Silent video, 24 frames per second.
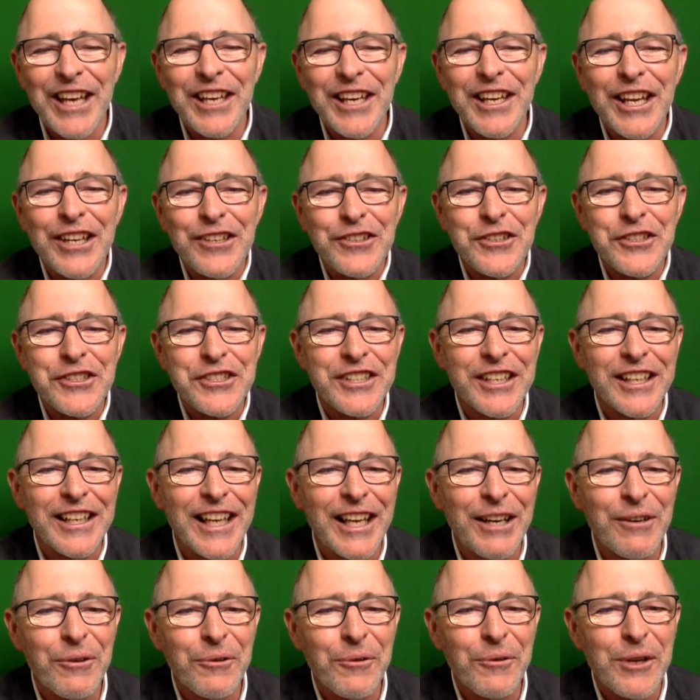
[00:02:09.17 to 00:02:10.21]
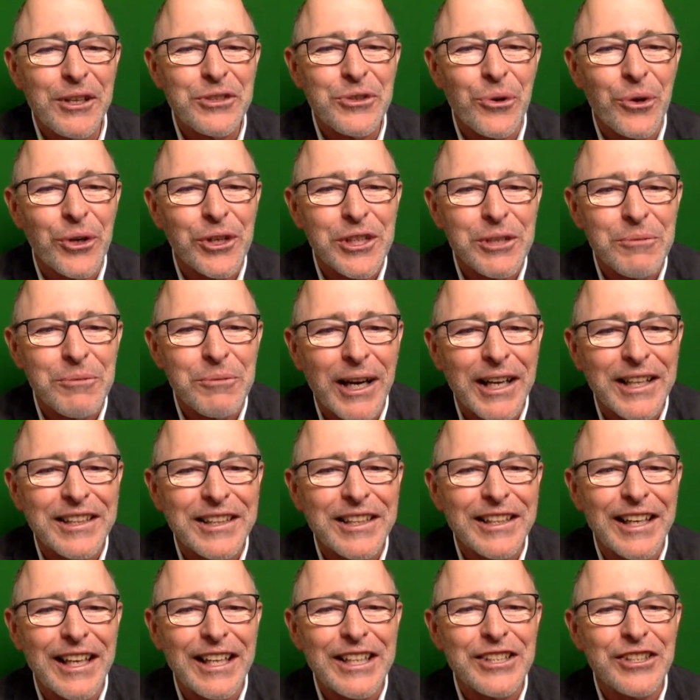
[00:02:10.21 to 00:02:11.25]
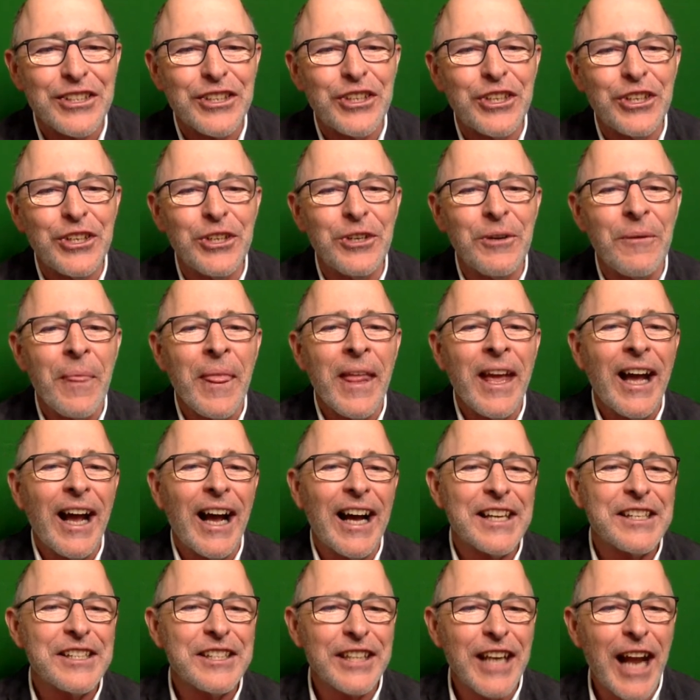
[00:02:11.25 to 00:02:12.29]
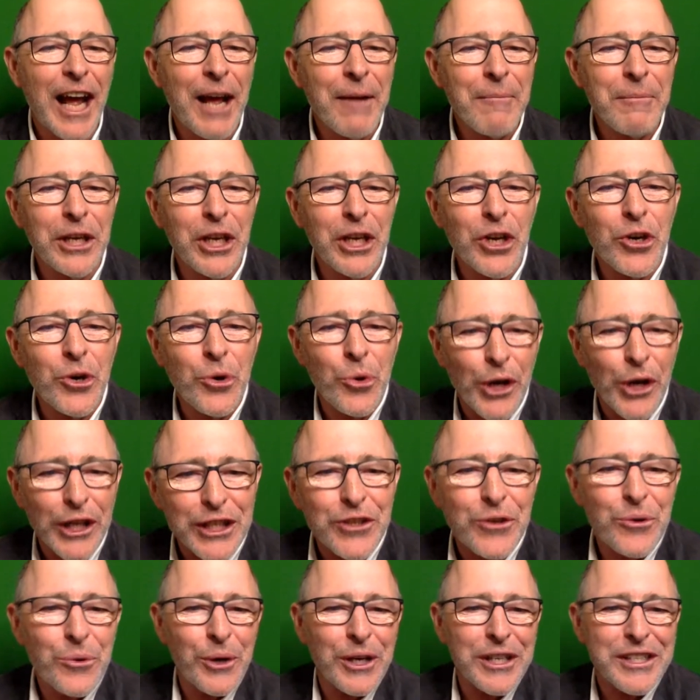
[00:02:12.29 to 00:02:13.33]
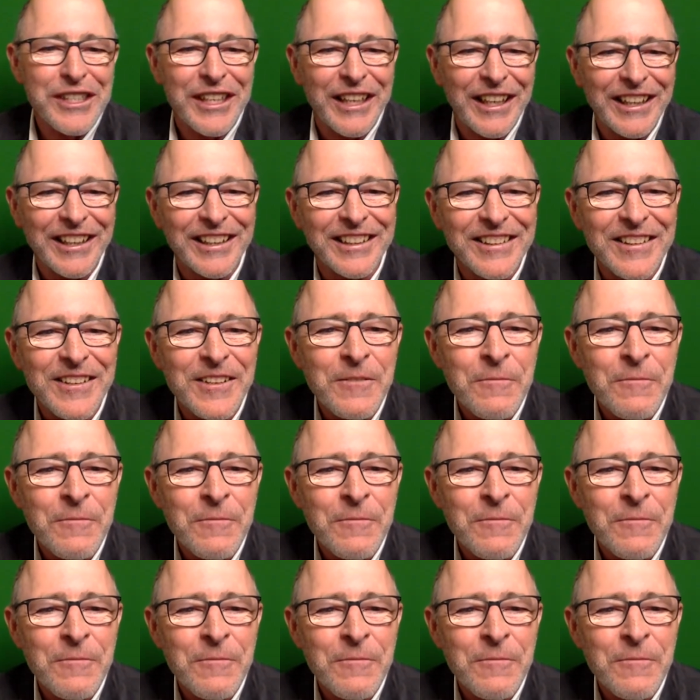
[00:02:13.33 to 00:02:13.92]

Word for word: and interestingly, when we talked about the letter Q, I said, I'm going to quit quitting.